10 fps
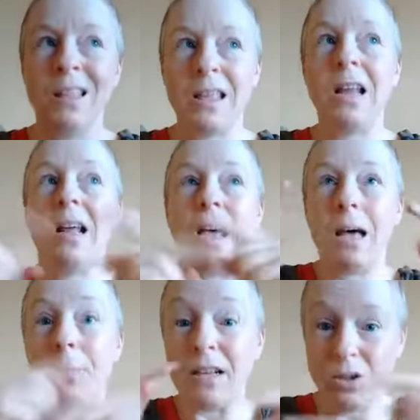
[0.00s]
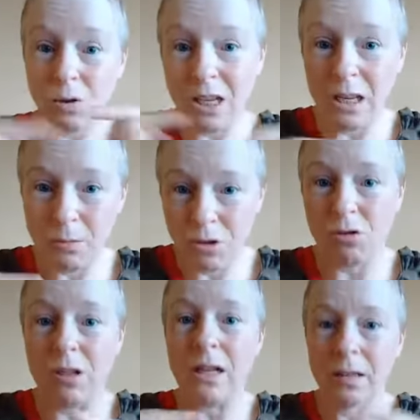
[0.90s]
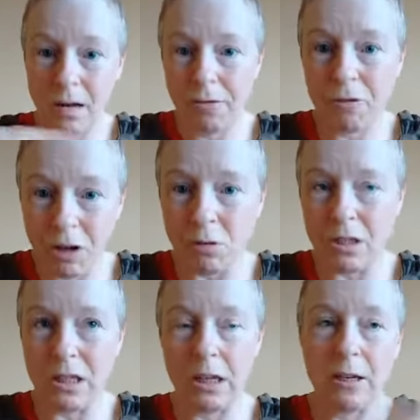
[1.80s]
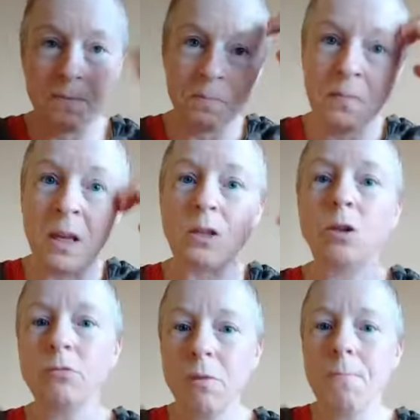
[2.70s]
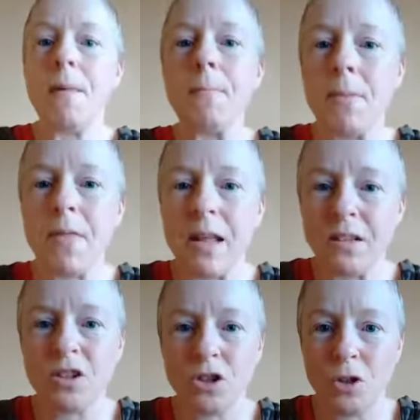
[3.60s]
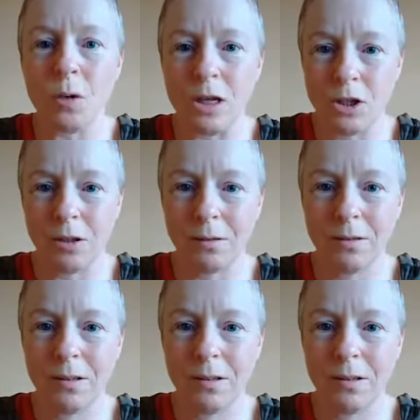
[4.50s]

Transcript: that are based on chemistry and frequency to remember that situation.